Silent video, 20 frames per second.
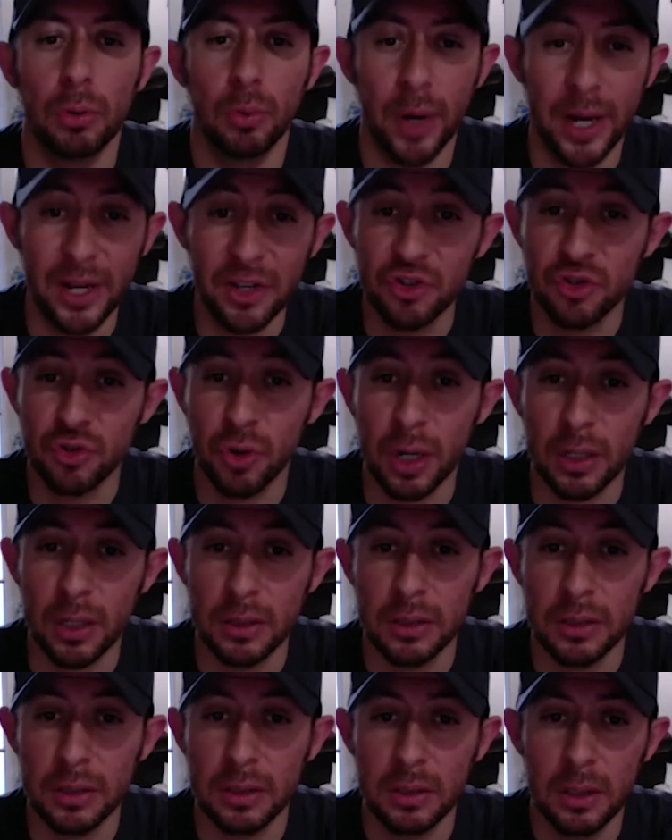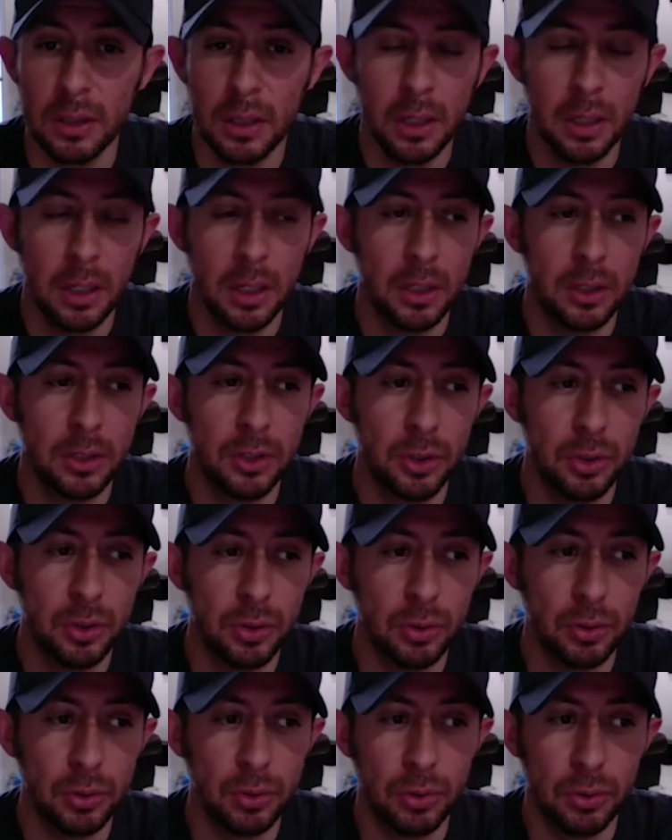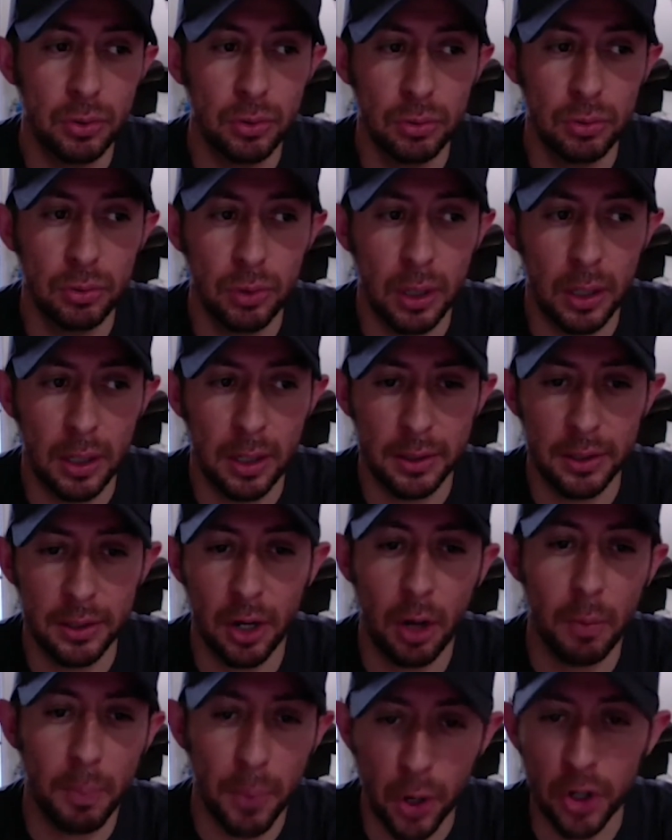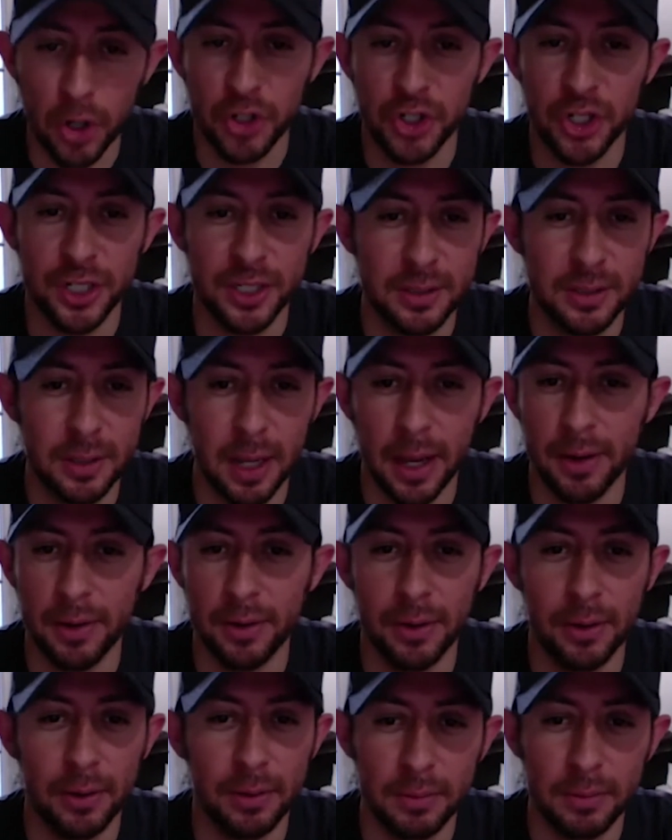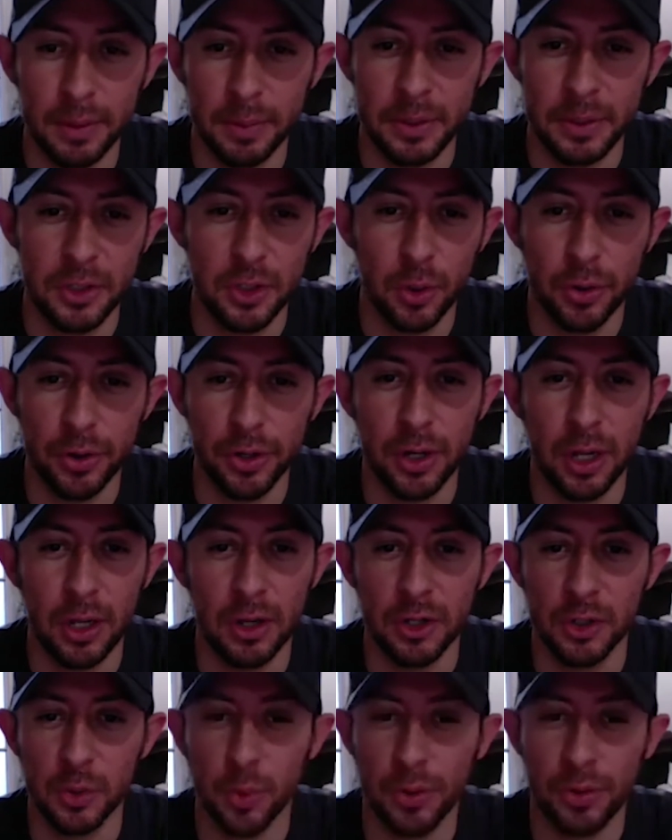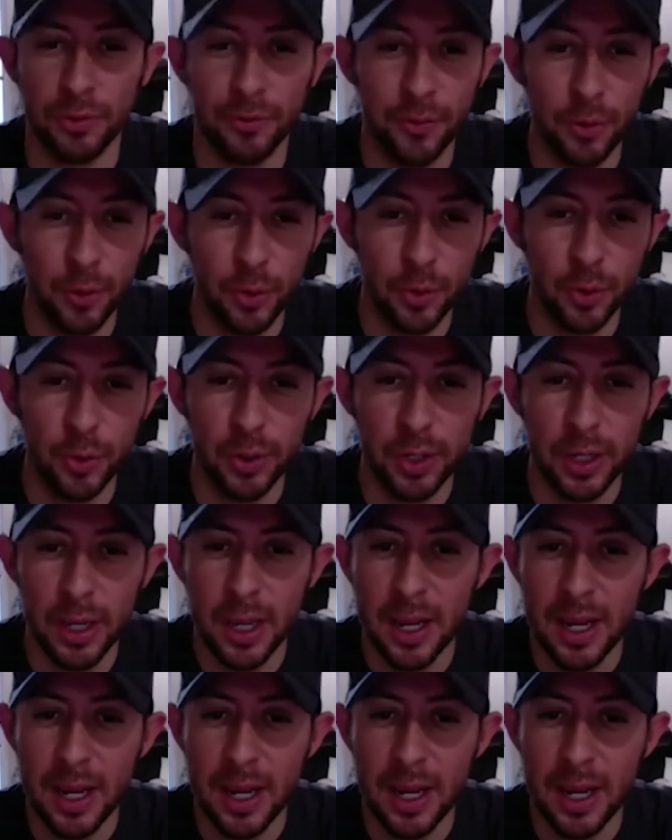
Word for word: restaurants to, uh, you know, I'll purchase I don't know maybe two hundred dollars worth of food